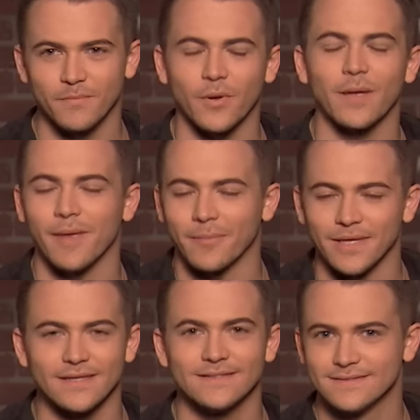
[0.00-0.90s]
Okay,
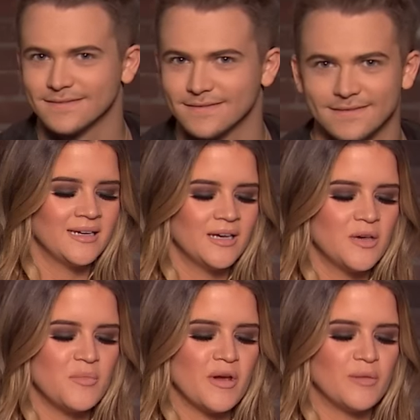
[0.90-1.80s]
maybe.
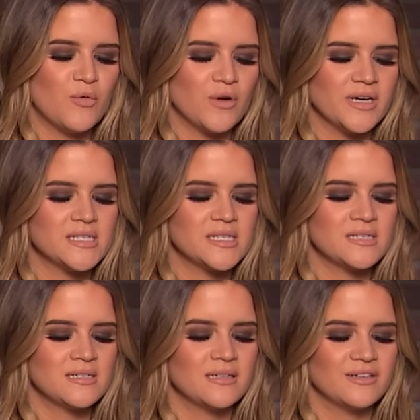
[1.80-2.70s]
Maren
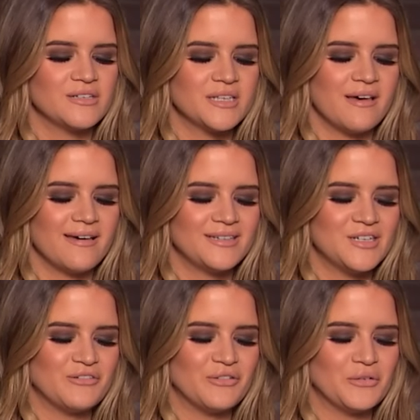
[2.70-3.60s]
Morris looks like
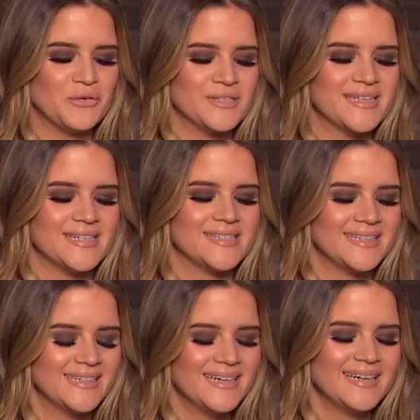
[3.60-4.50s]
Jennifer Lawrence's
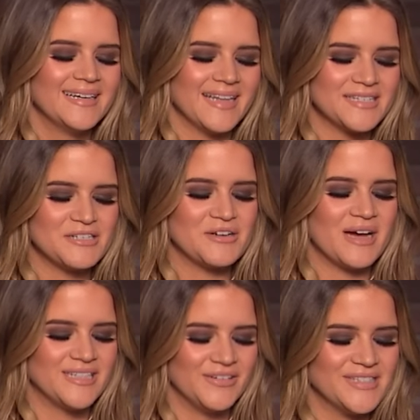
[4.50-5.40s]
less
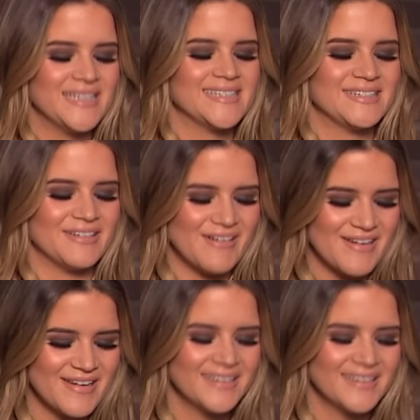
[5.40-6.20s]
attractive sister.